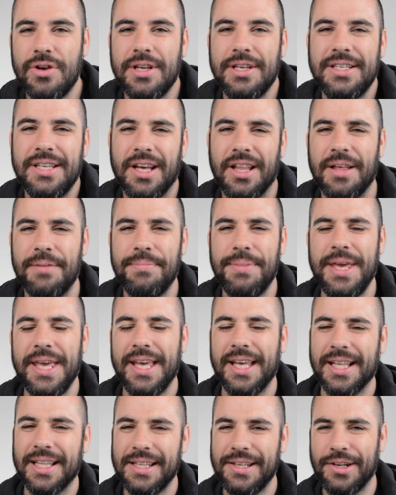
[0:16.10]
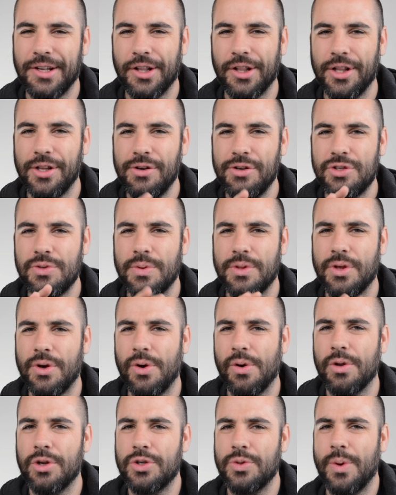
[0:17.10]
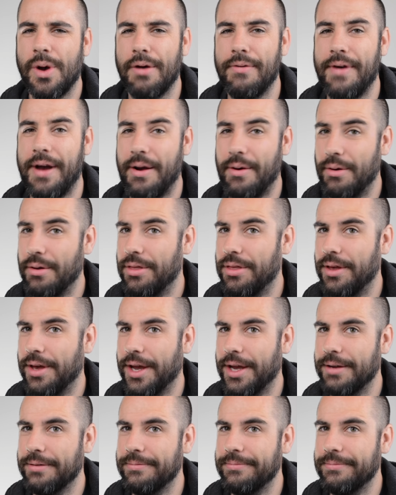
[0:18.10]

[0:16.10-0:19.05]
can tell I'm being a little loose with the whole 12 hour thing.